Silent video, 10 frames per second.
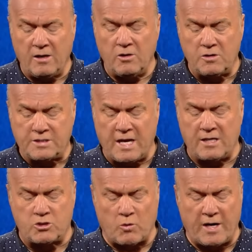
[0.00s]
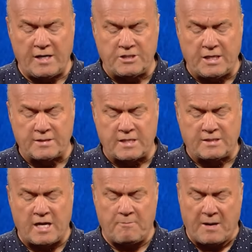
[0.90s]
Luke 10:20, Jesus
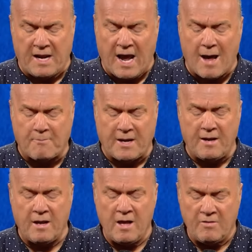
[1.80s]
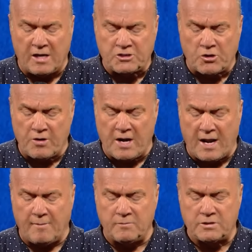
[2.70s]
said, be happy that your
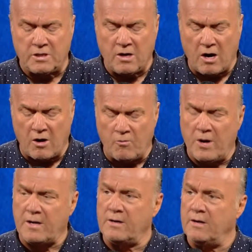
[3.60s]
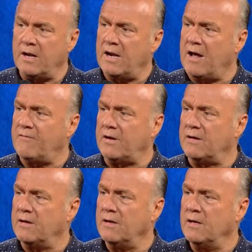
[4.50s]
names are written in heaven.
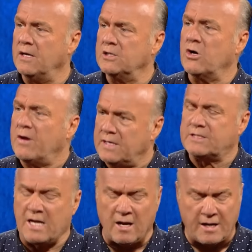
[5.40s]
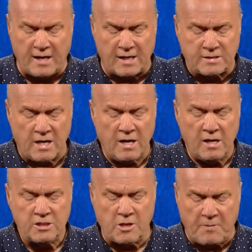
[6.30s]
So he's telling us
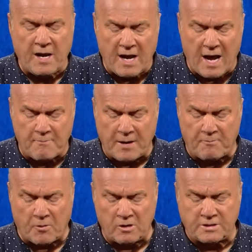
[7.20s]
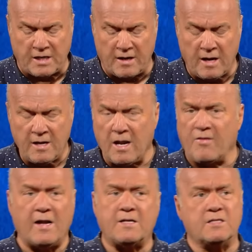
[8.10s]
to be a happy person. Now
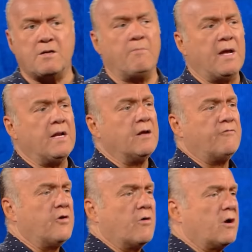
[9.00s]
that doesn't mean if you're a